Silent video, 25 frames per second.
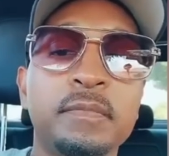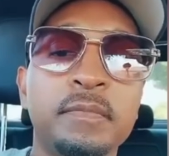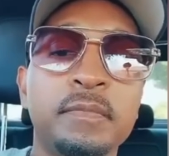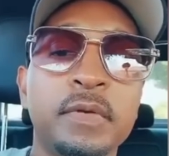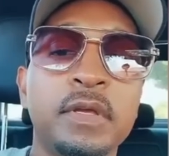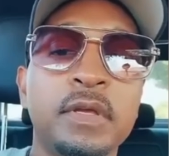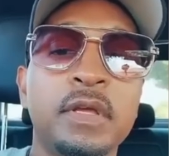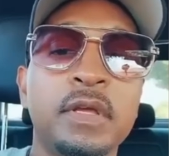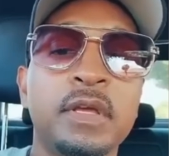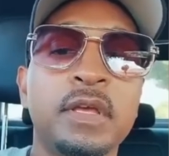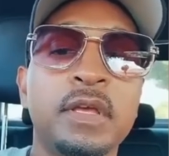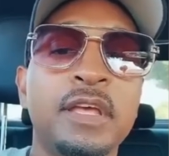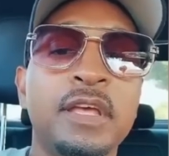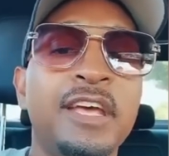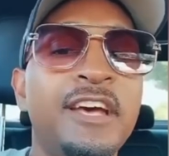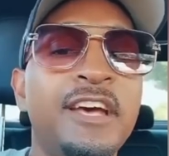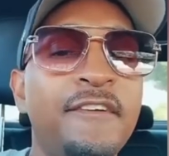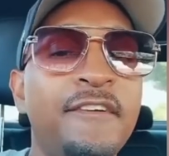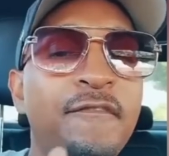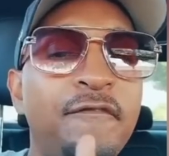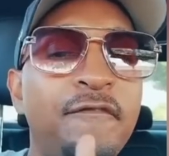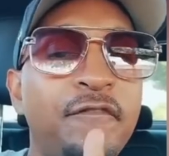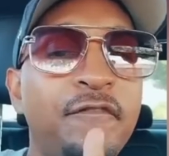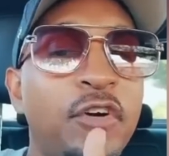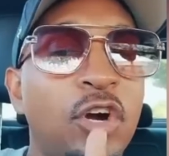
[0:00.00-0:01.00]
At
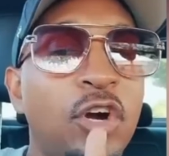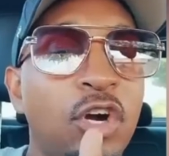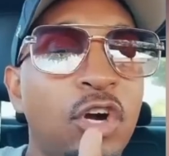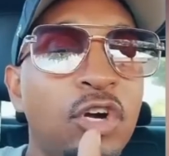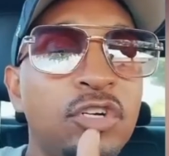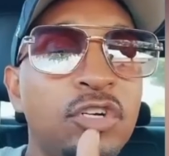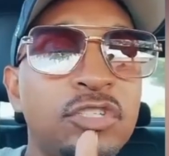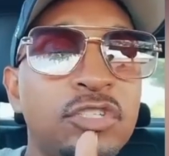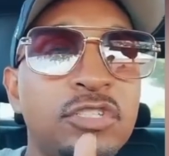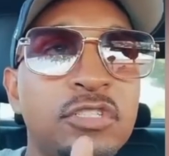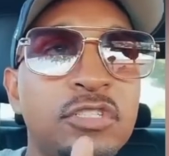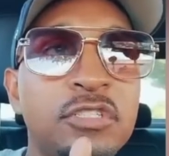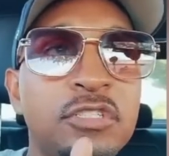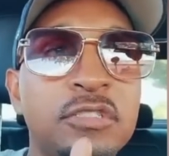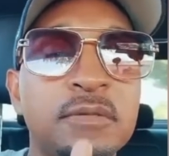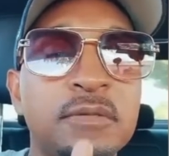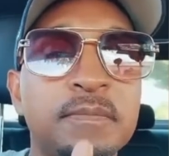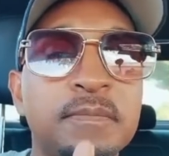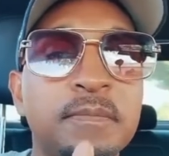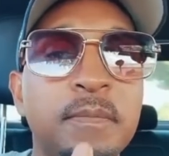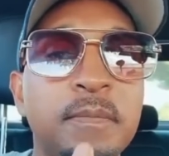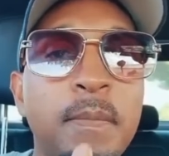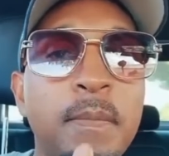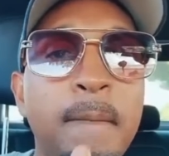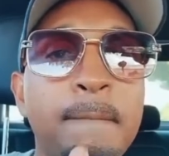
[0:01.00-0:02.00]
first,
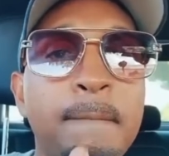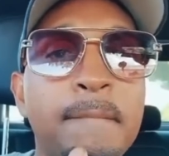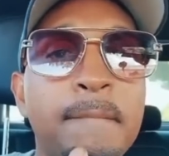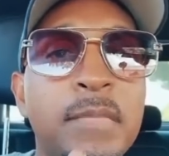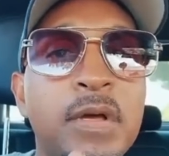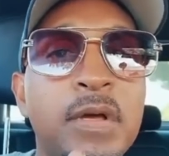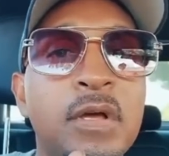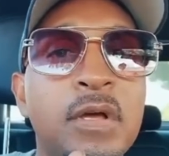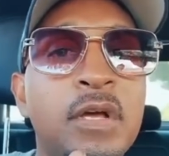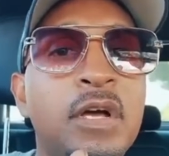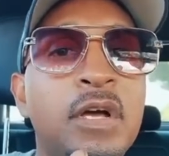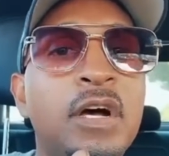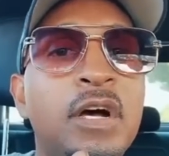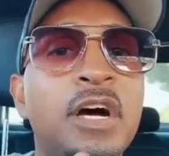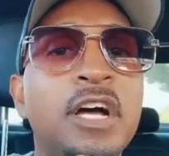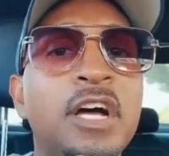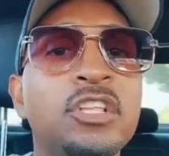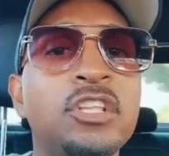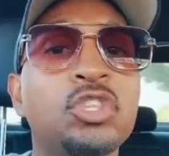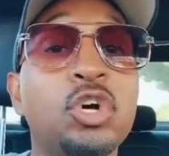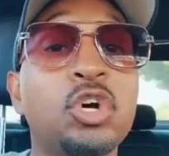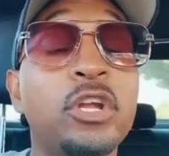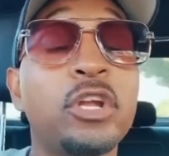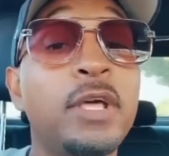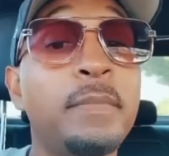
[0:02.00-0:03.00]
I thought that may
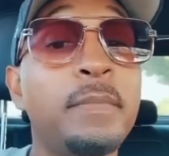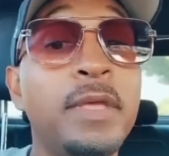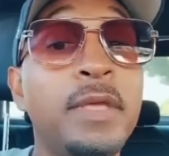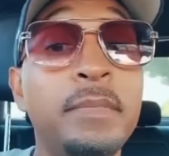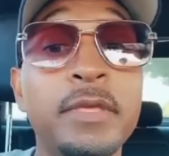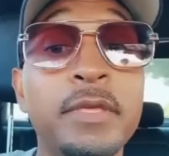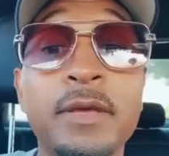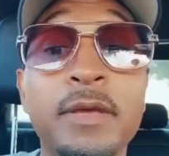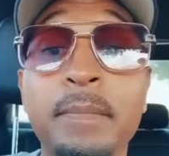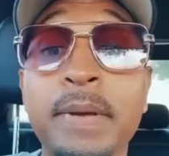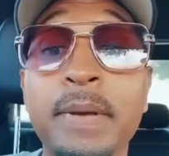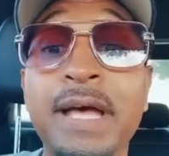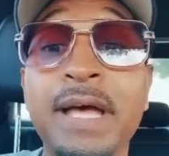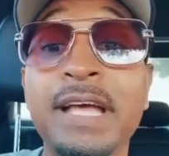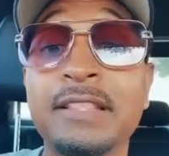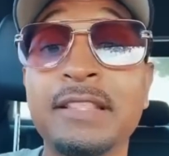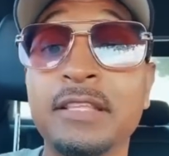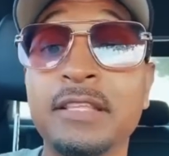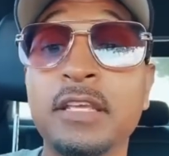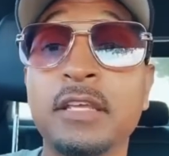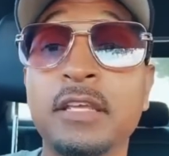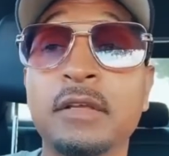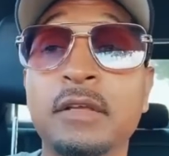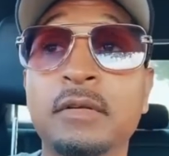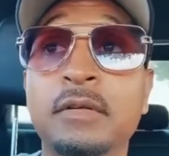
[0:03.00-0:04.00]
be a bad thing
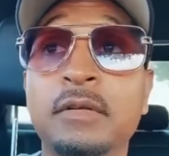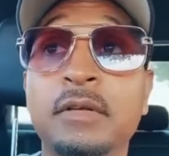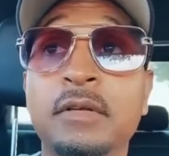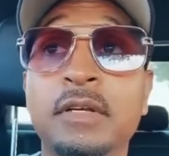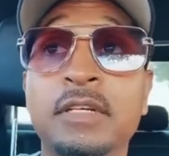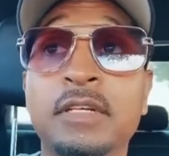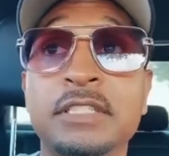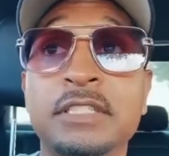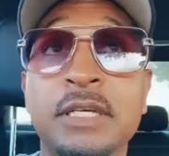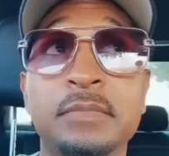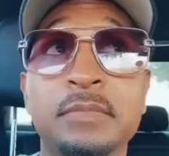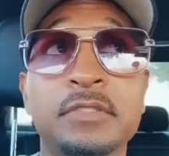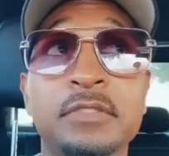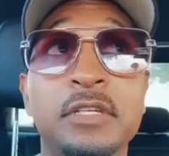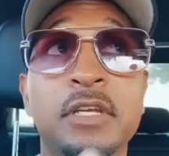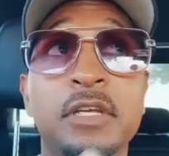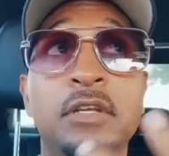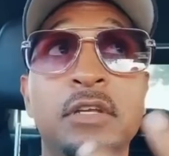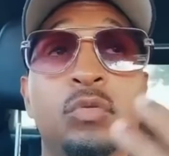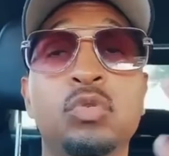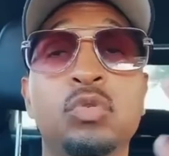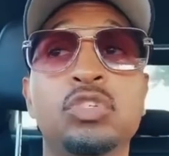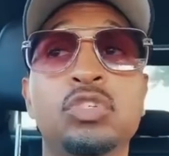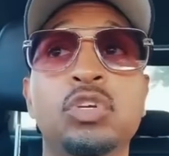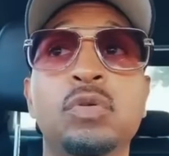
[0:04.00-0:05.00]
because I'm saying, what's going
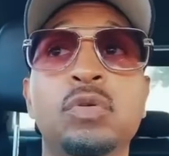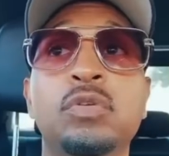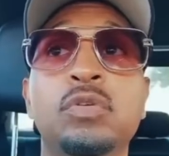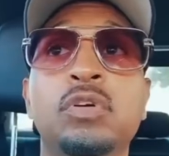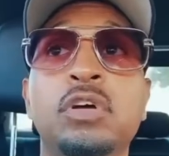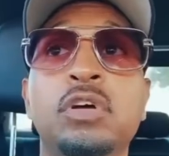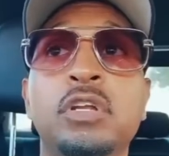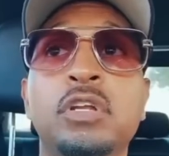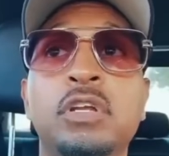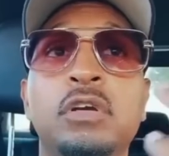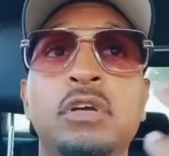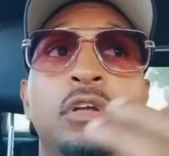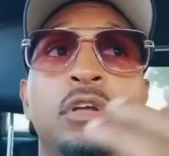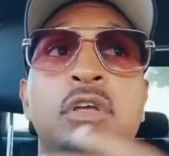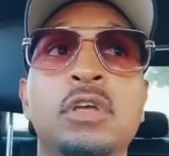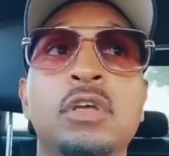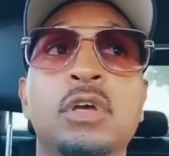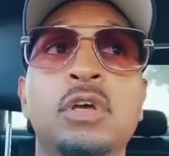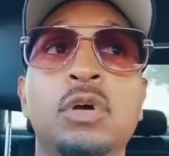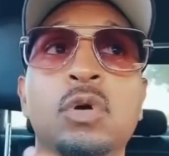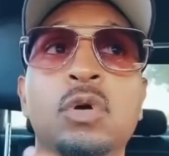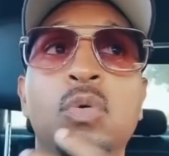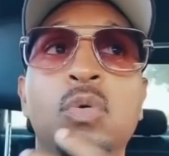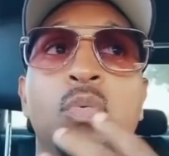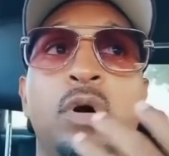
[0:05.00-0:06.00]
on here?
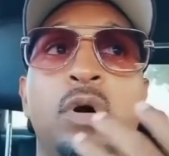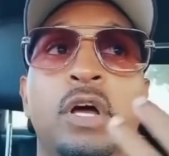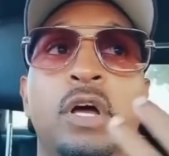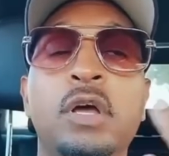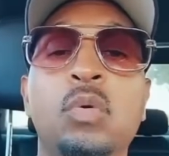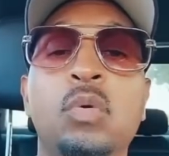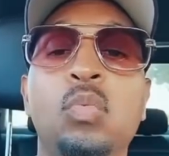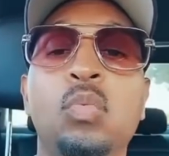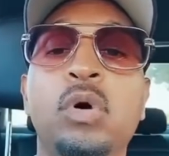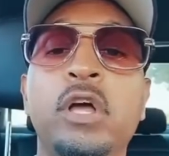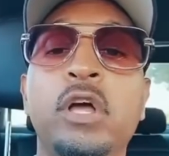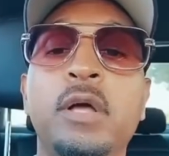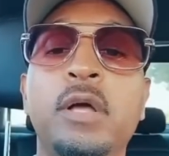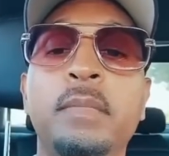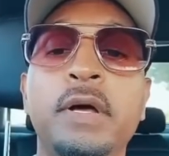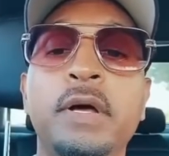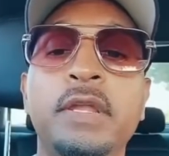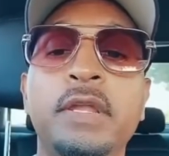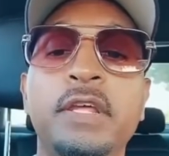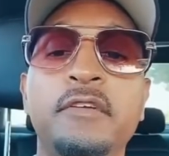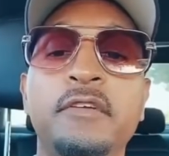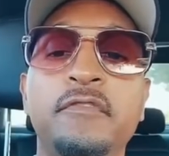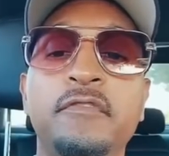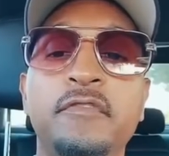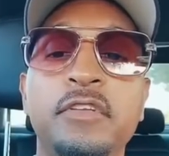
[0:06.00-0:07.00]
Why why am I not
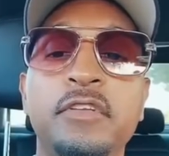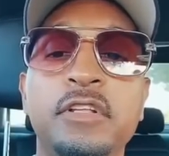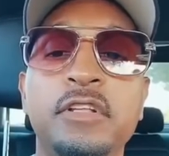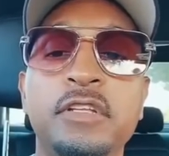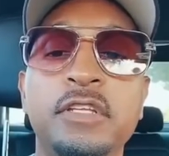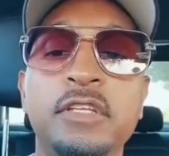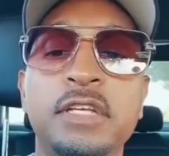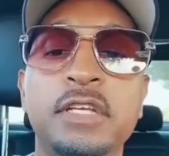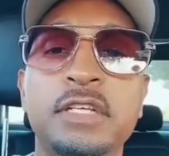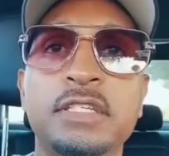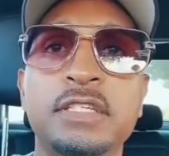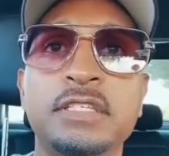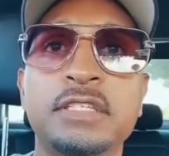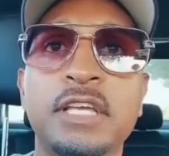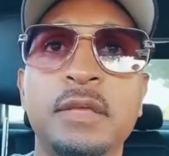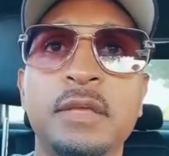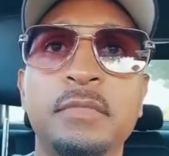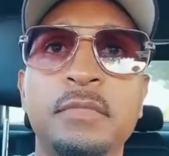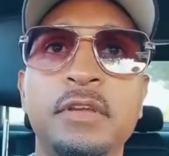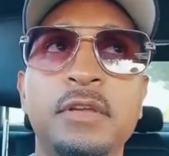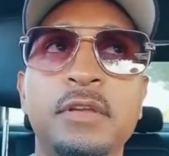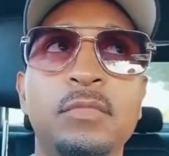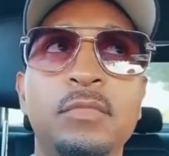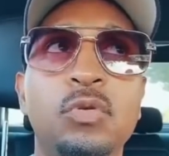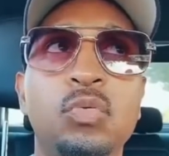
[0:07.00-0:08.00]
feeling the excitement anymore?
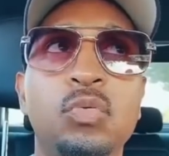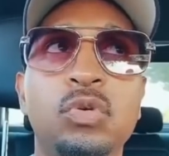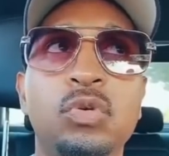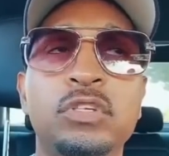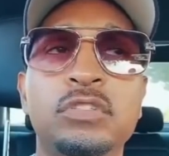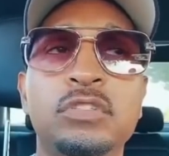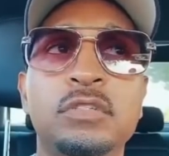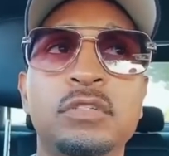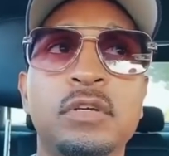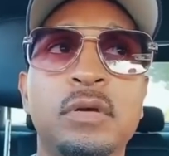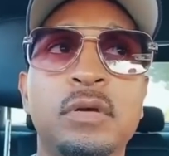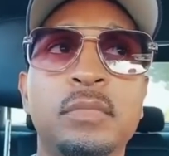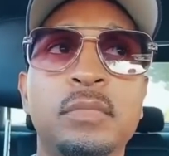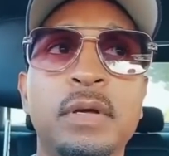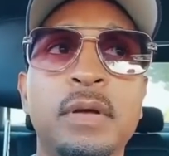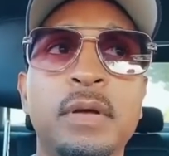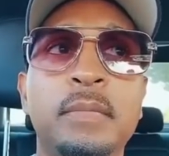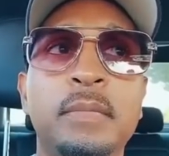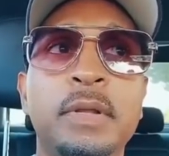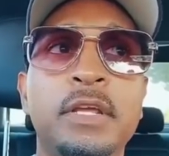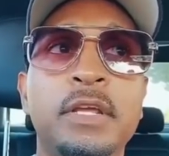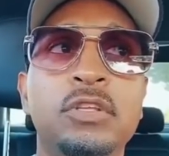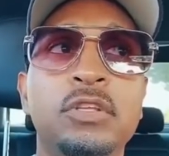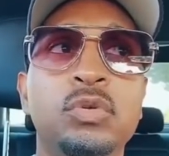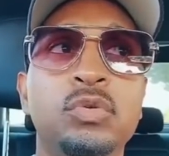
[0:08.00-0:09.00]
Is am I, am not doing
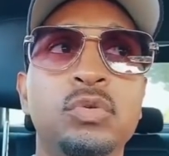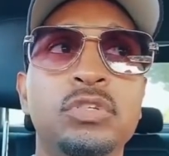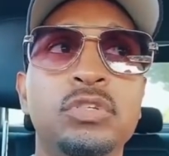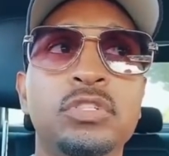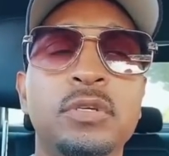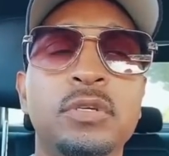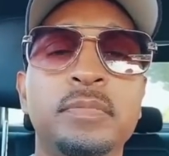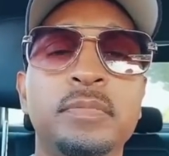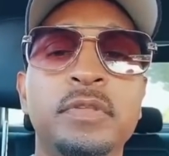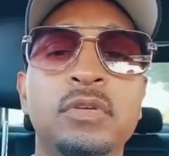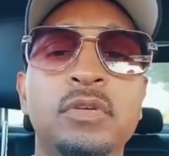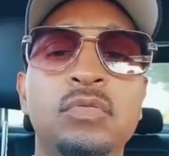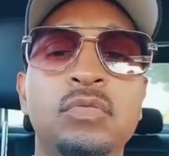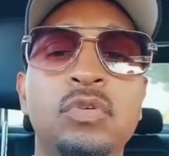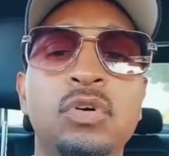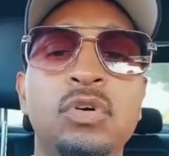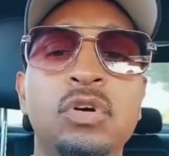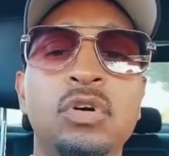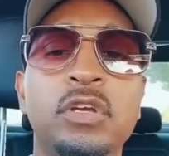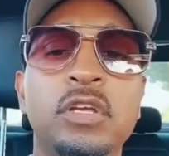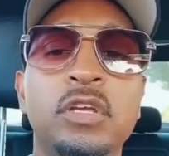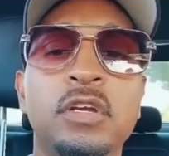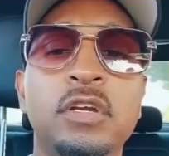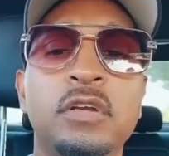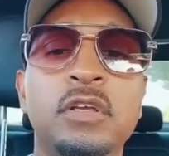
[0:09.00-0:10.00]
something wrong here?
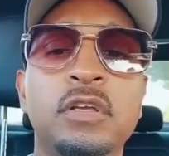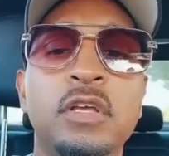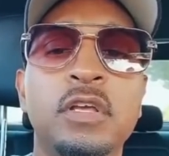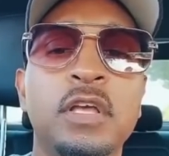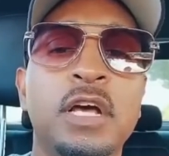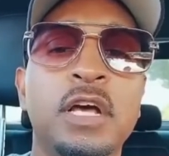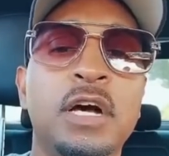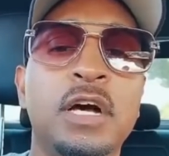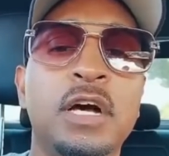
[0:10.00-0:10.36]
Am I,